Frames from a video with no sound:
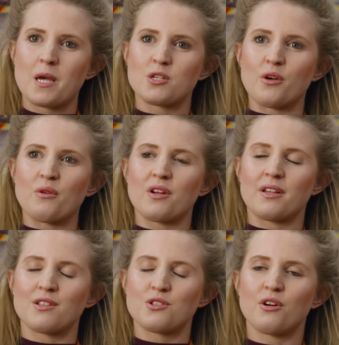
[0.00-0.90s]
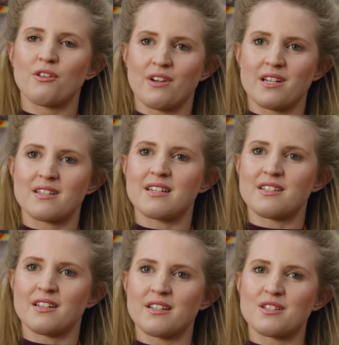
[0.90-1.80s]
So Toy Fair
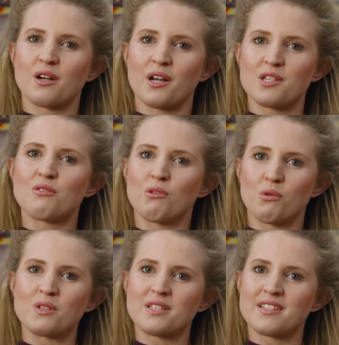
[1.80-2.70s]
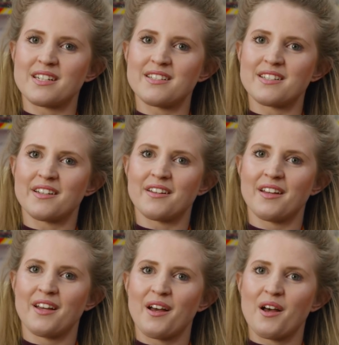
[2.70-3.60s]
season is a rewarding season.
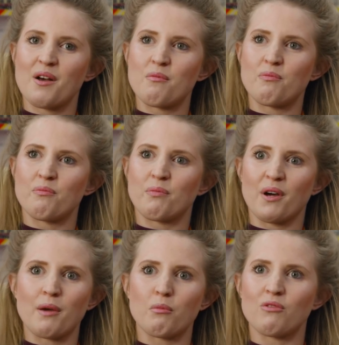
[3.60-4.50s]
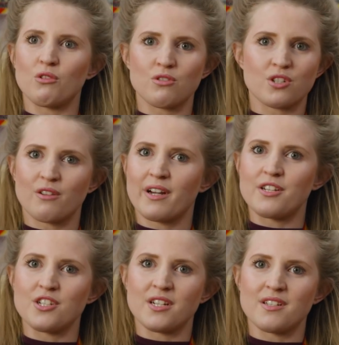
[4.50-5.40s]
By then we've launched our
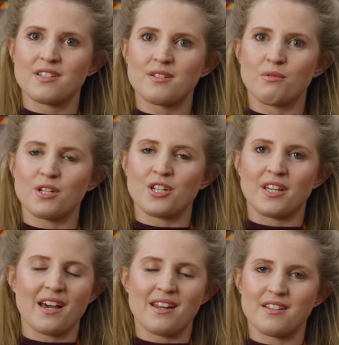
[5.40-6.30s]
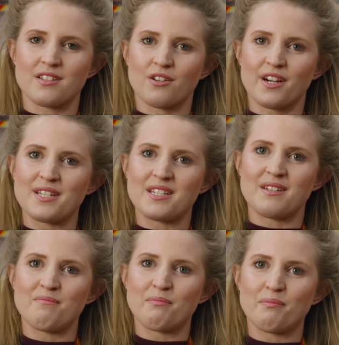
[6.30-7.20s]
ranges, which again is a
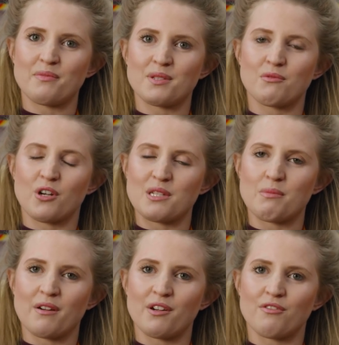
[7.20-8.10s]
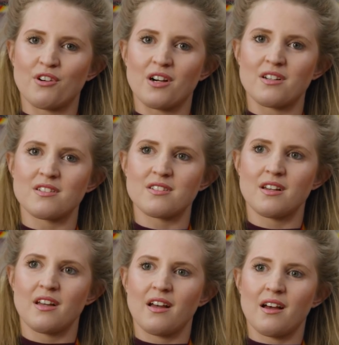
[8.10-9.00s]
crazy period for us.
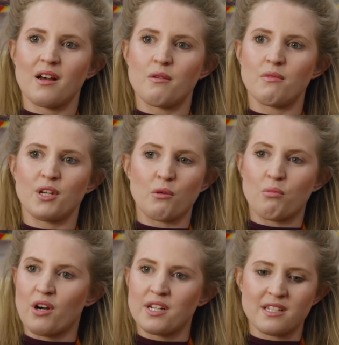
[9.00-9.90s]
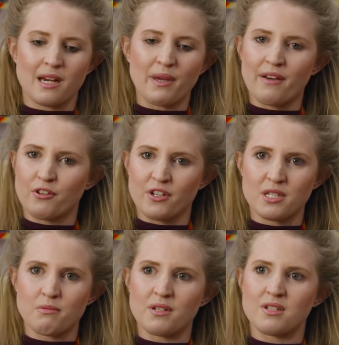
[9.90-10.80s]
And you know, prior to that we have
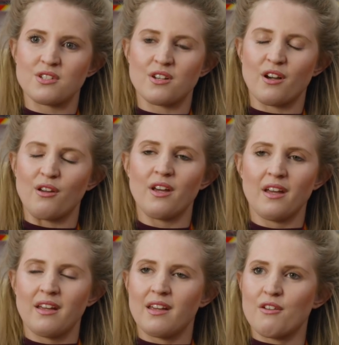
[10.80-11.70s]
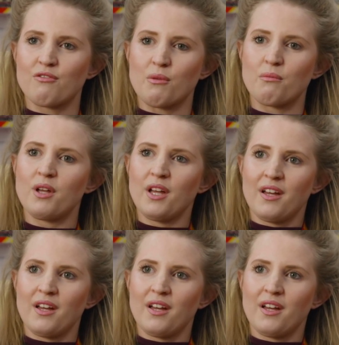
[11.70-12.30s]
Christmas. So yeah, from